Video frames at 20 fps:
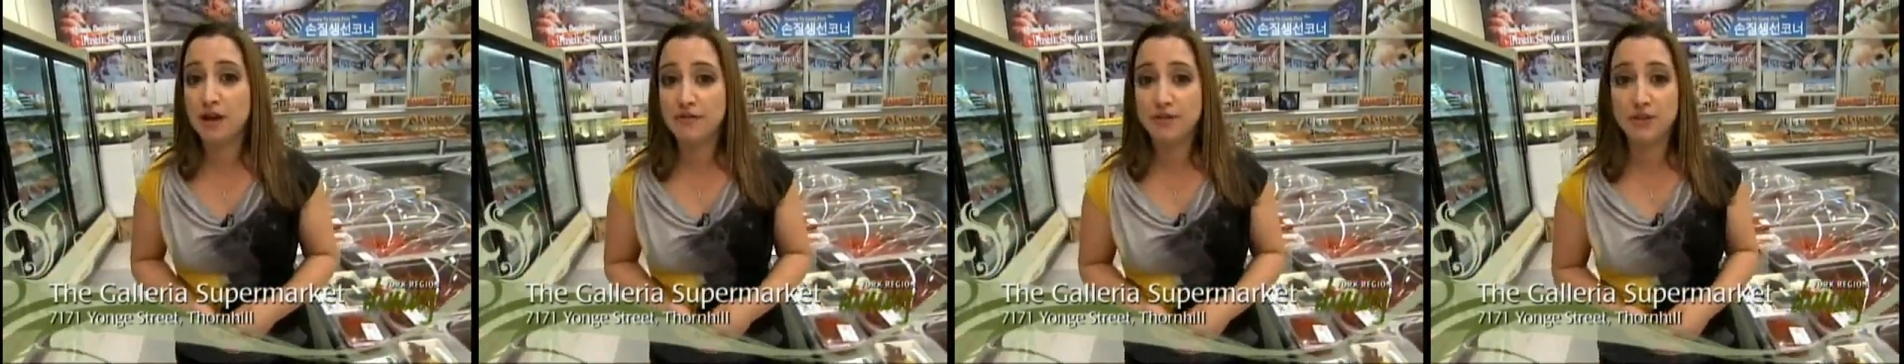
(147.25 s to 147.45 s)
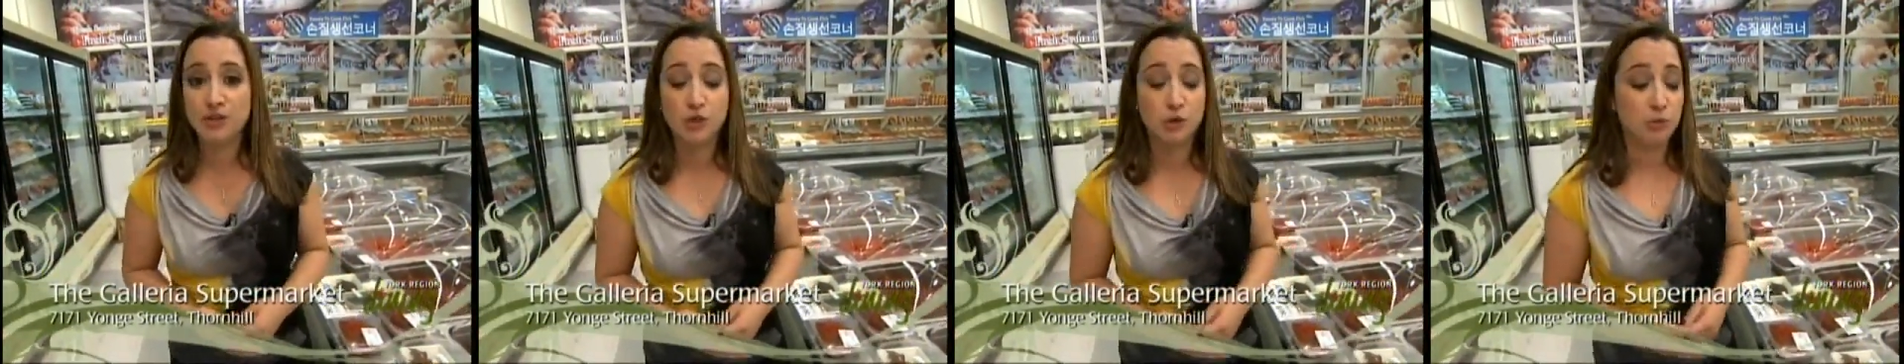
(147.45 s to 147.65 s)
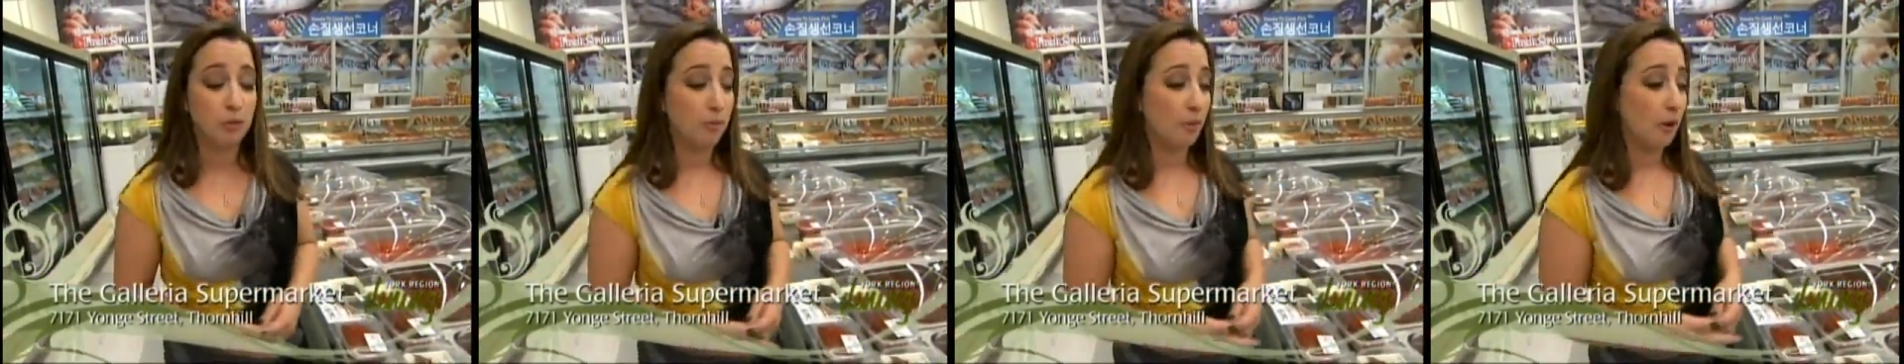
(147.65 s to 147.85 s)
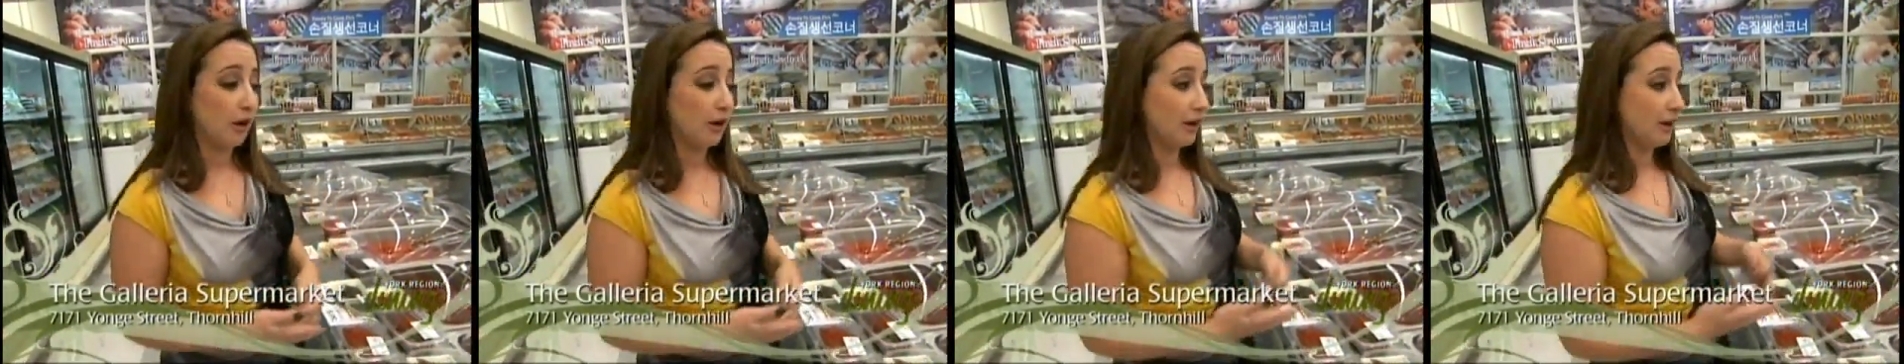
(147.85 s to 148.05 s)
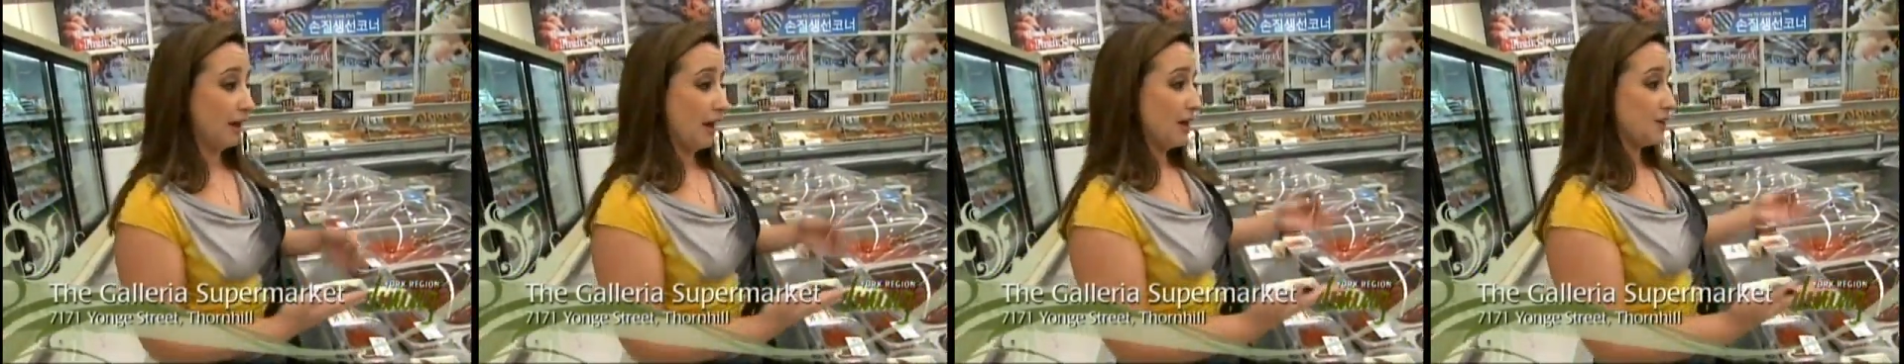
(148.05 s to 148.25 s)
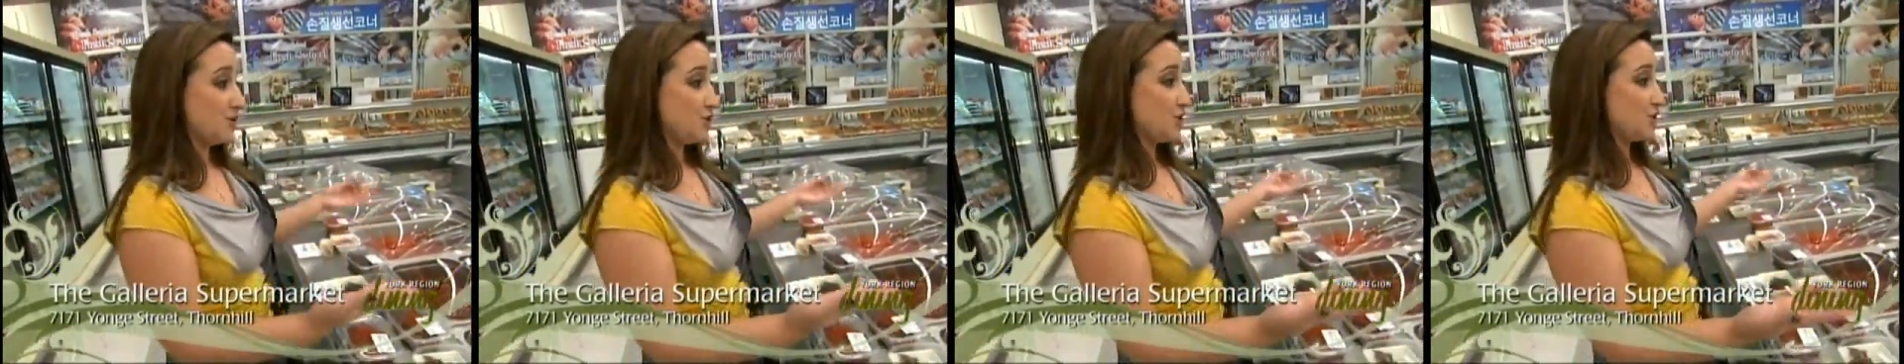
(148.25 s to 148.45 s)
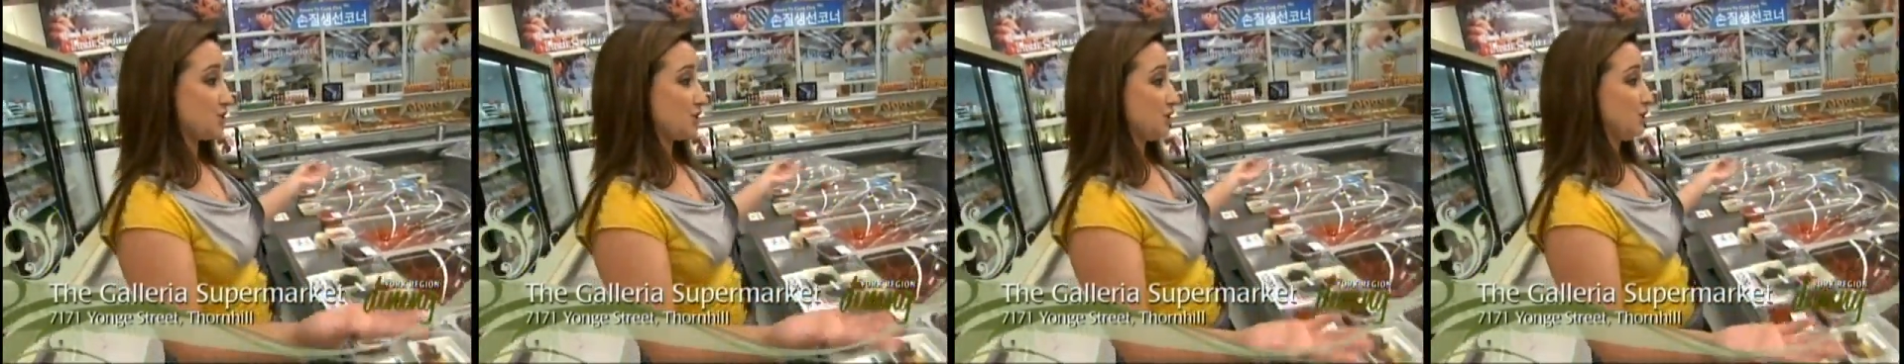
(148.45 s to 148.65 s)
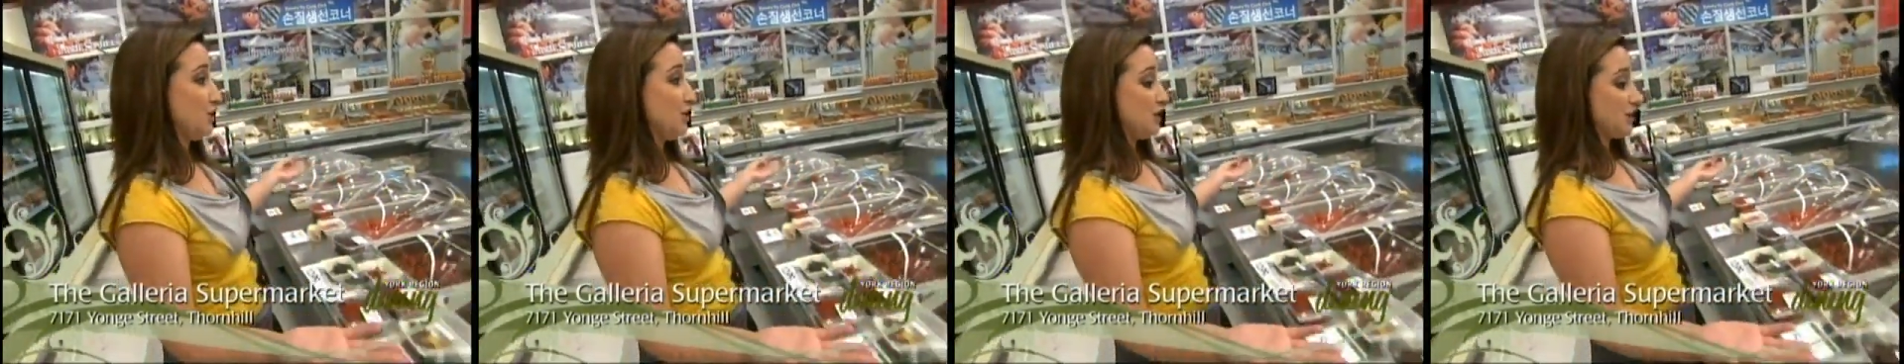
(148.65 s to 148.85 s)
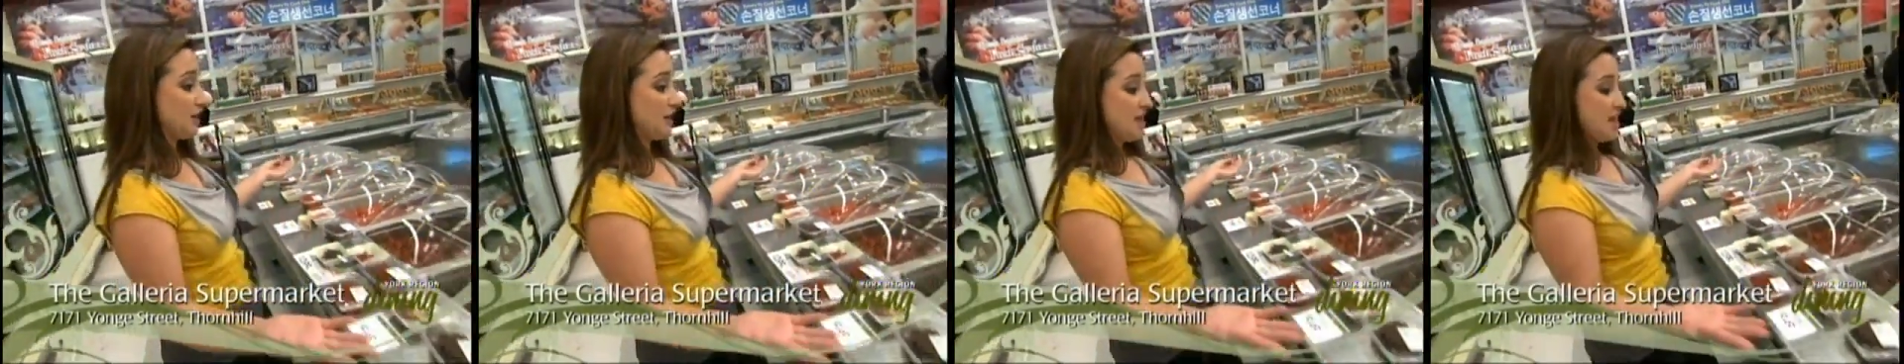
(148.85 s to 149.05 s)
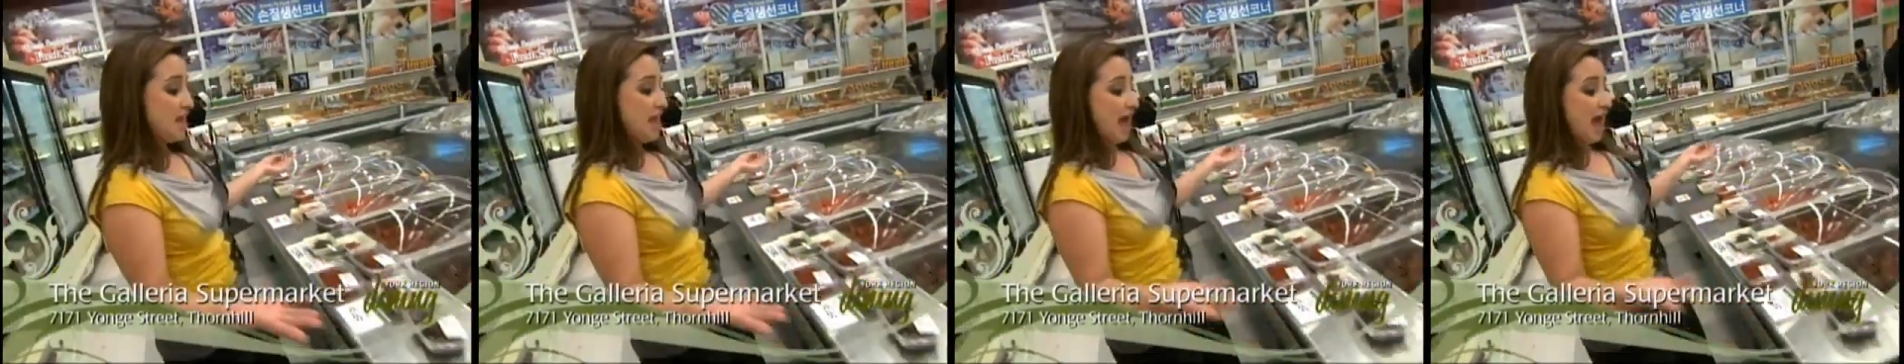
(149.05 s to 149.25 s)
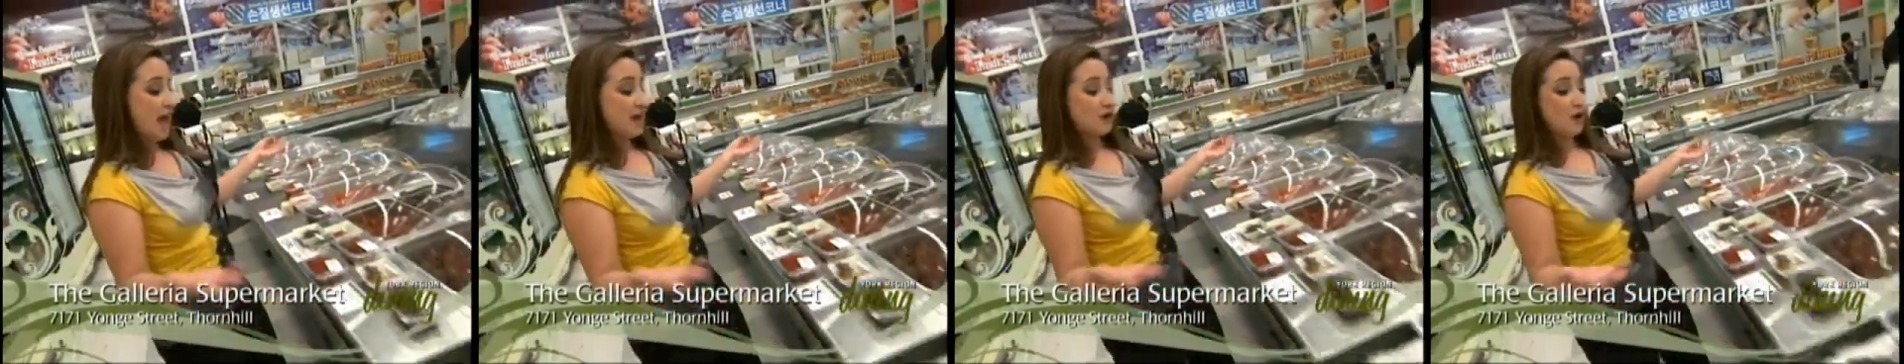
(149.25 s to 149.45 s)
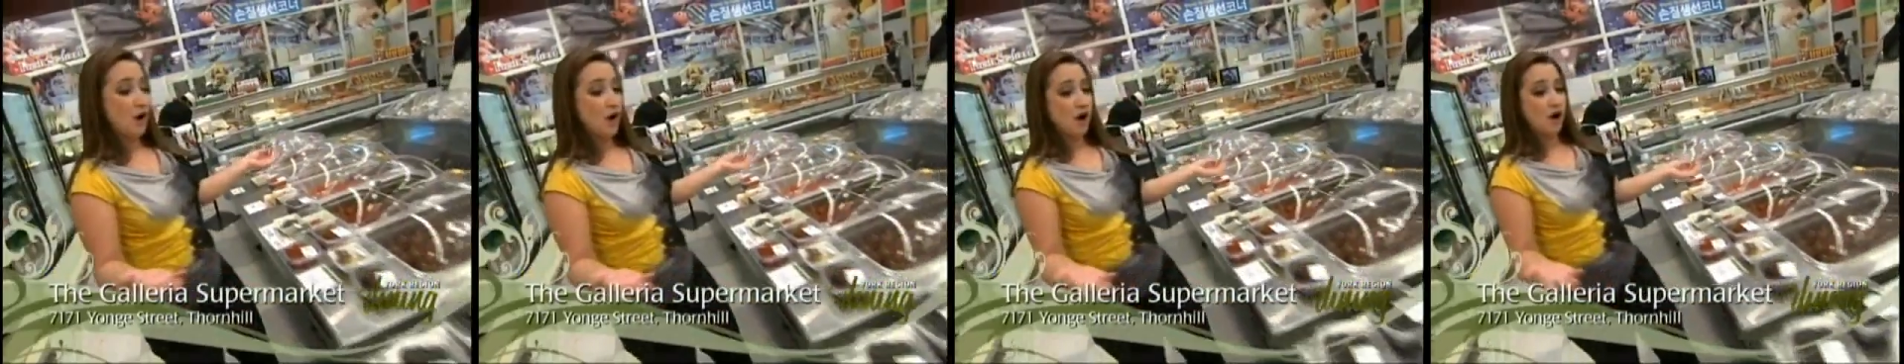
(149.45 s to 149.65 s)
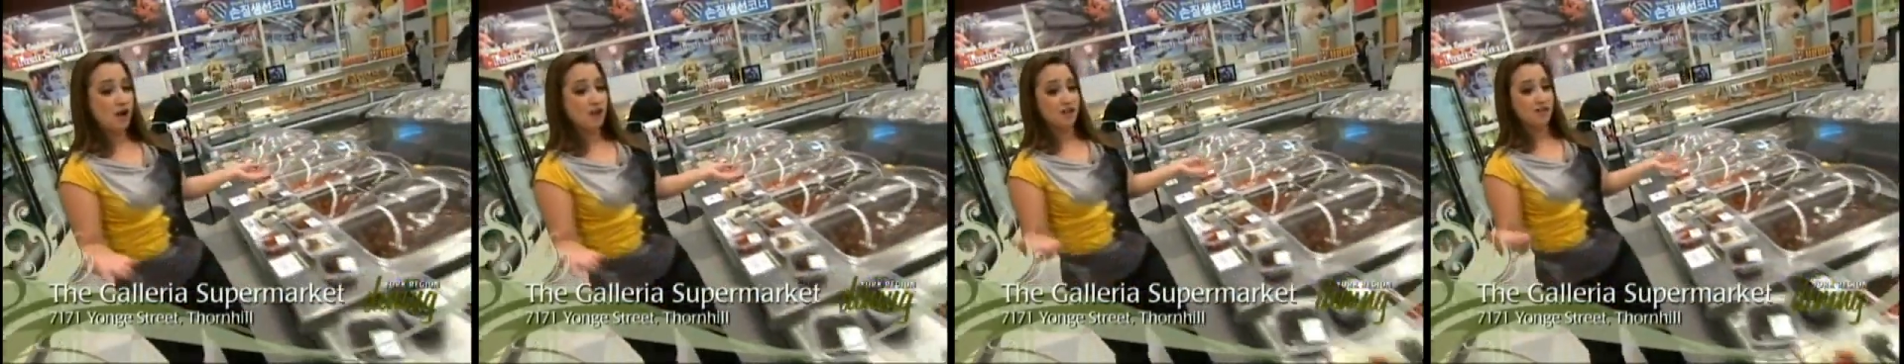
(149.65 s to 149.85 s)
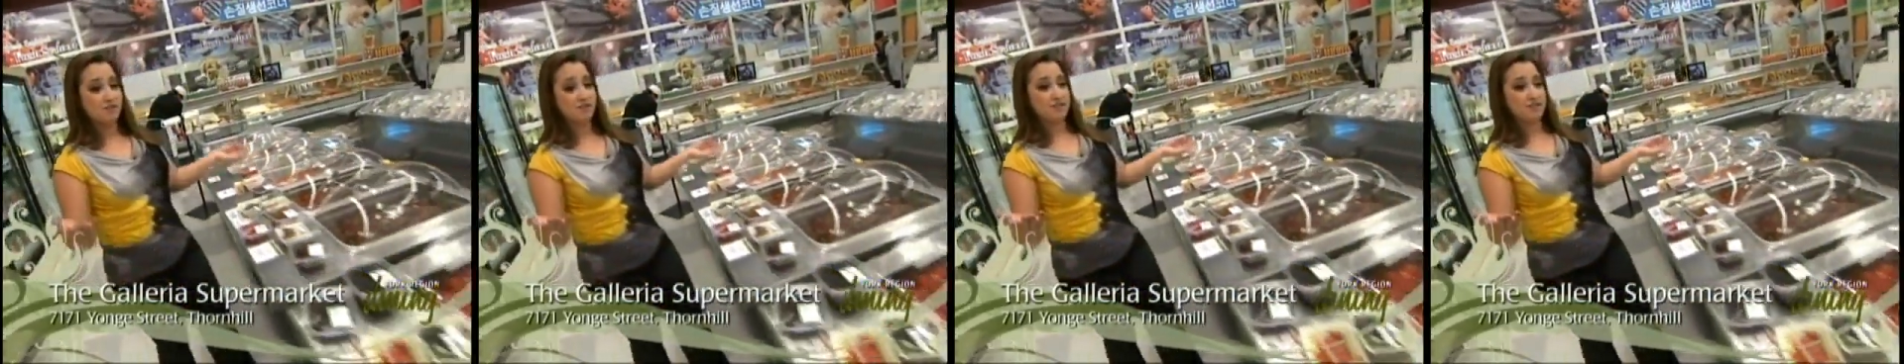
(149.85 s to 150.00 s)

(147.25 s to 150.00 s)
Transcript: of the supermarket and just look at all